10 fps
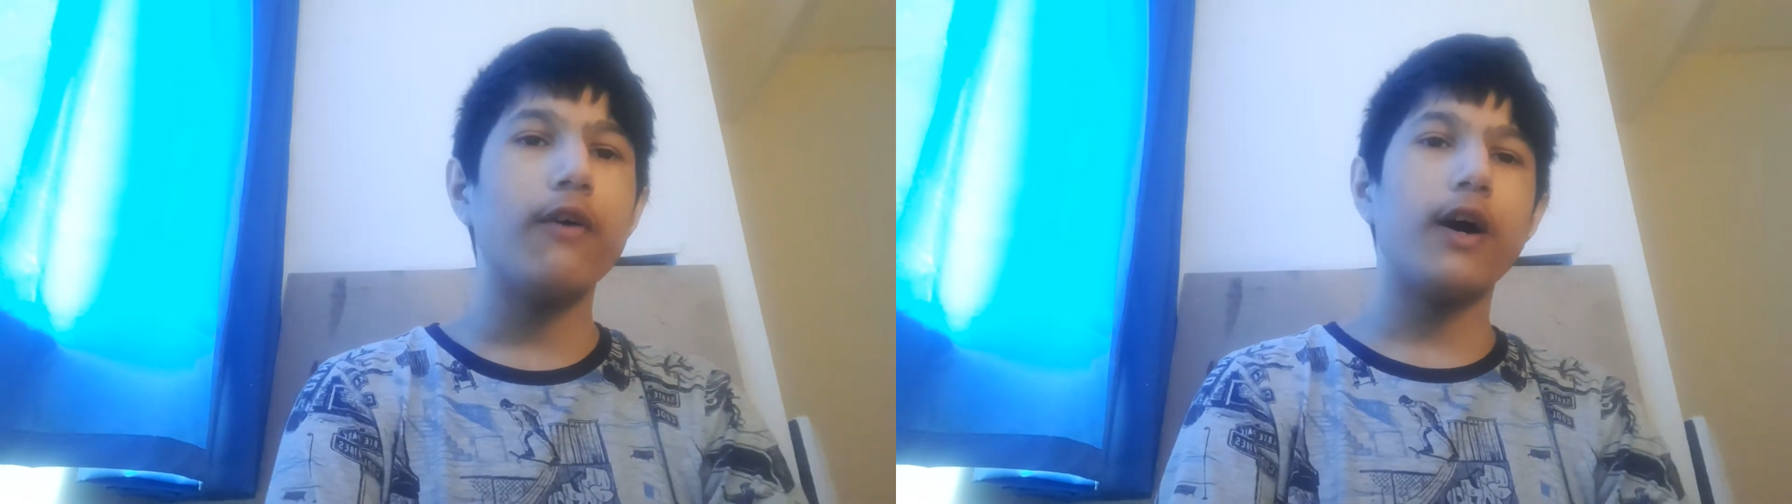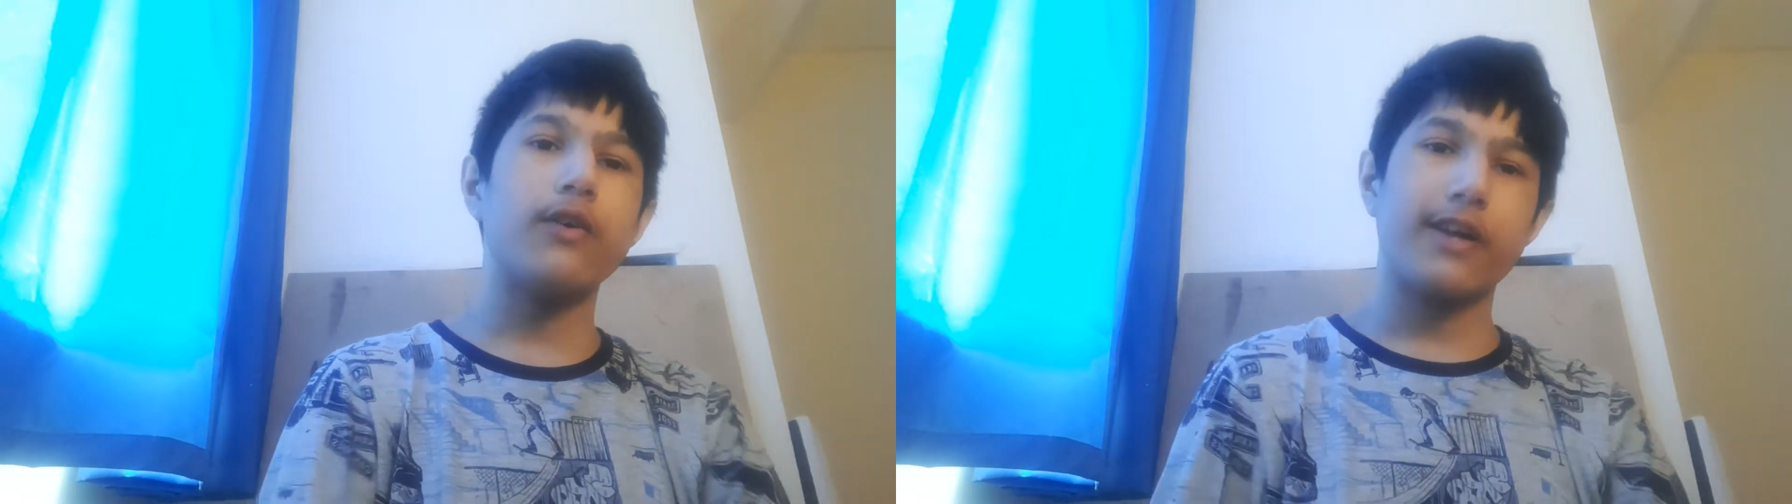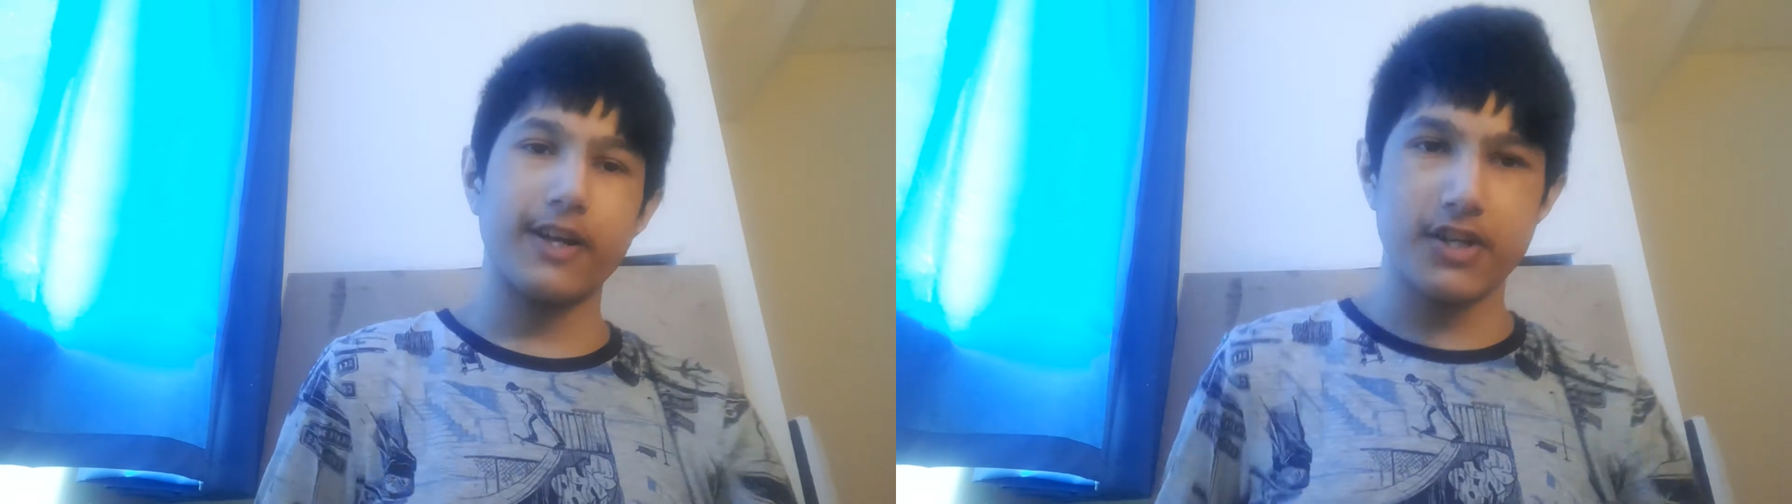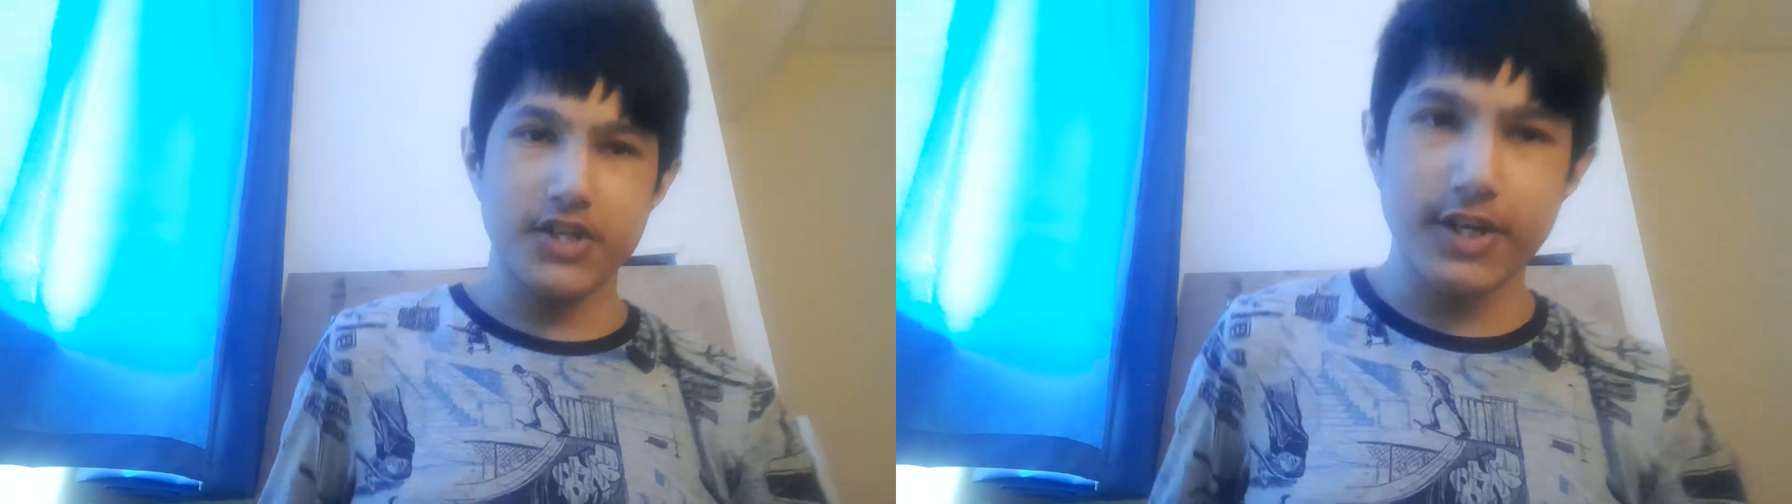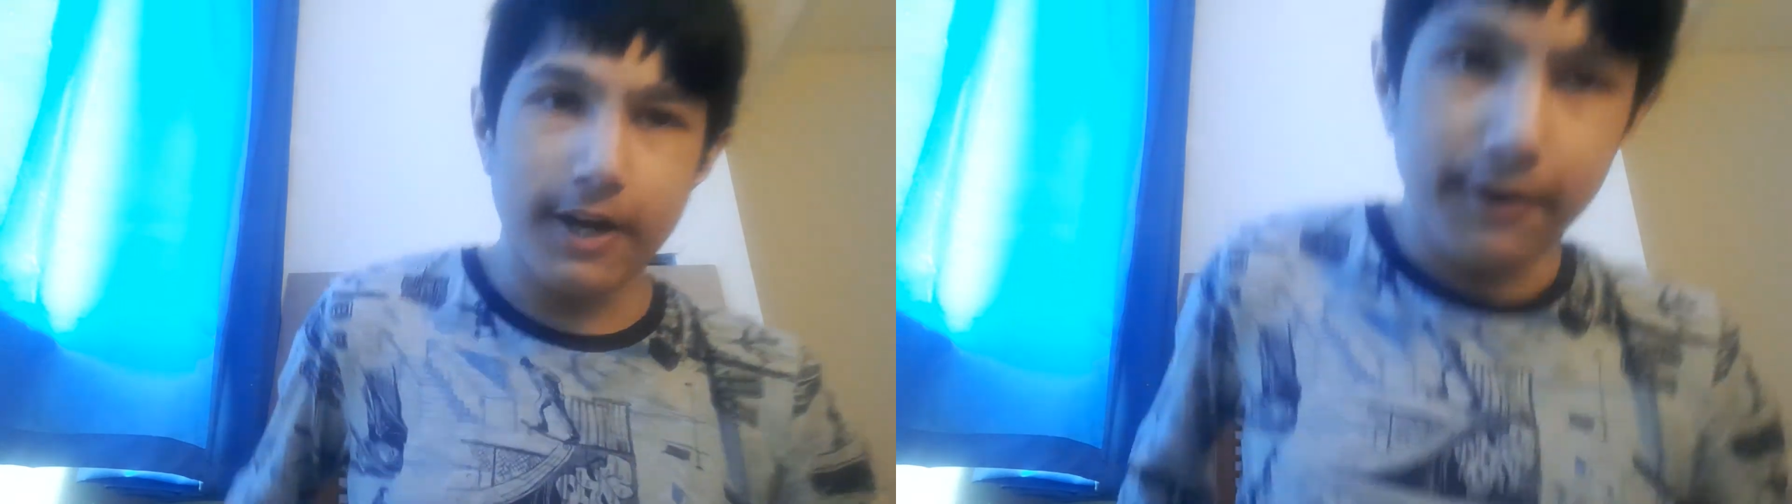how to get a
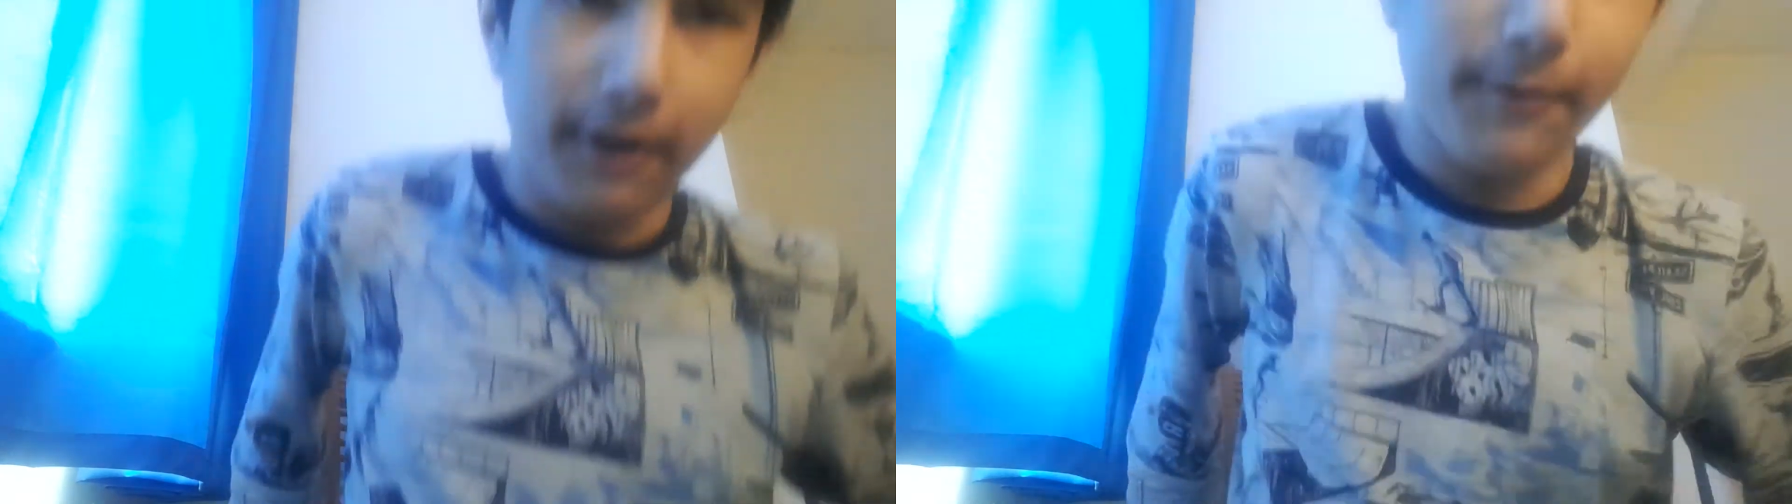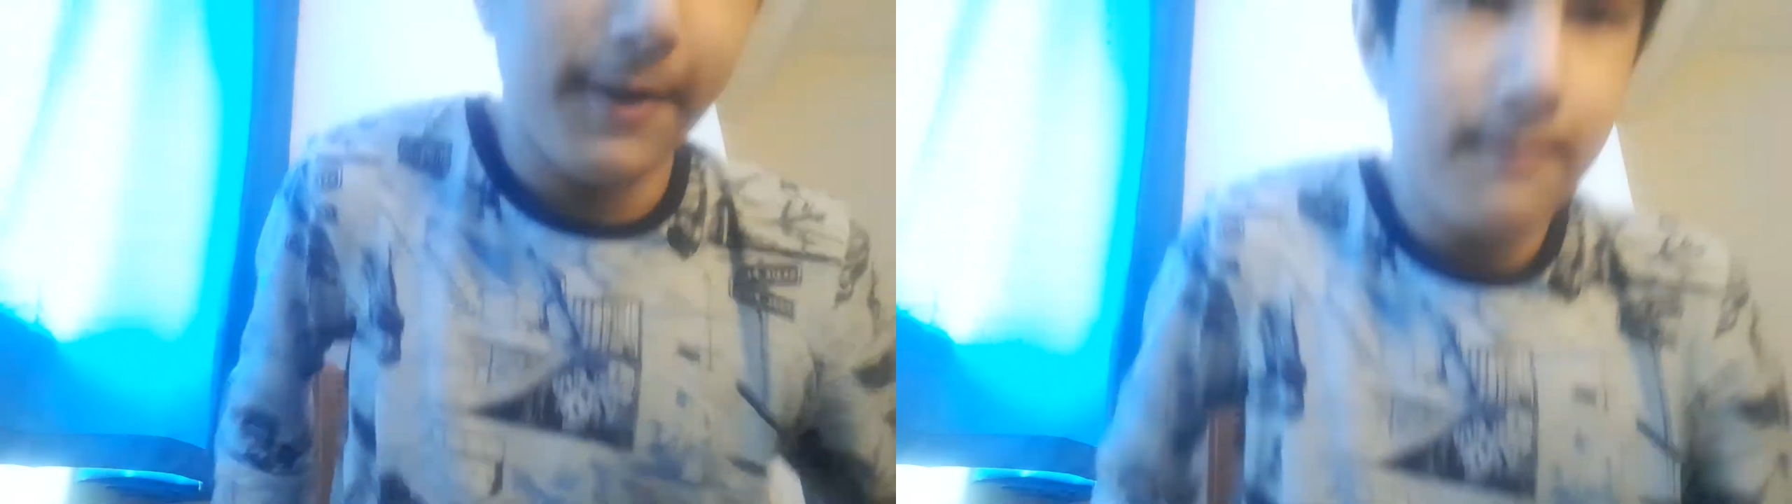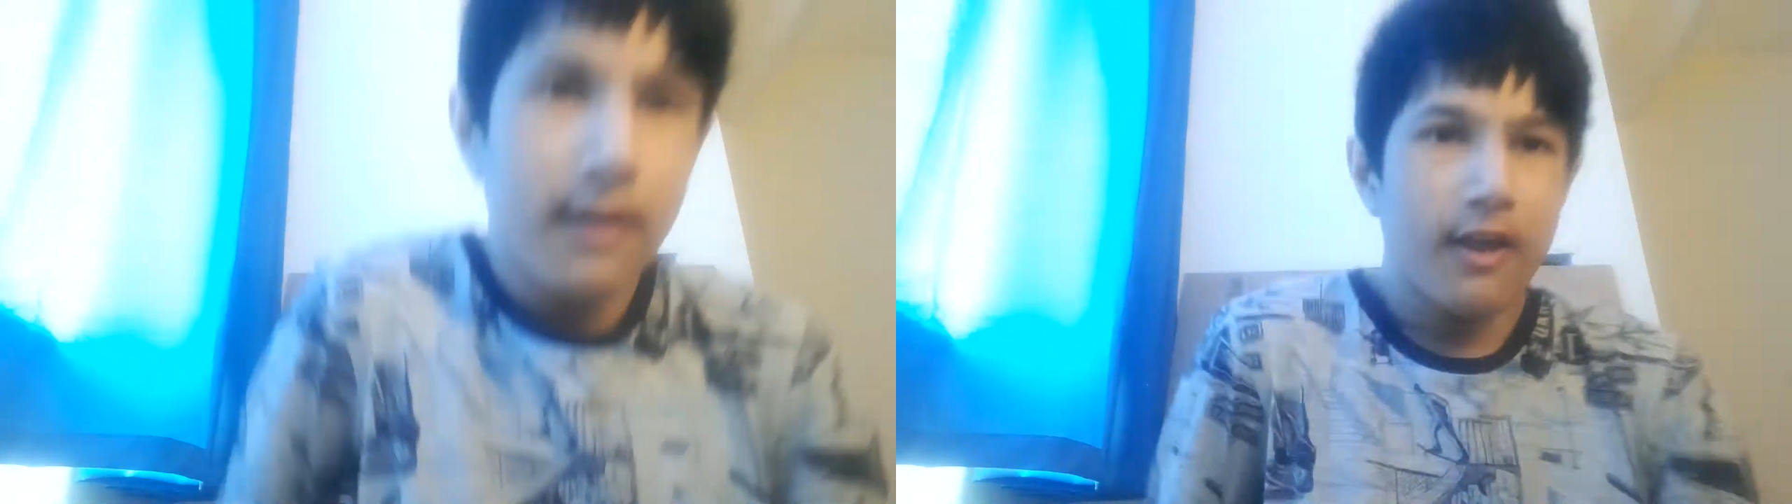shout out, right?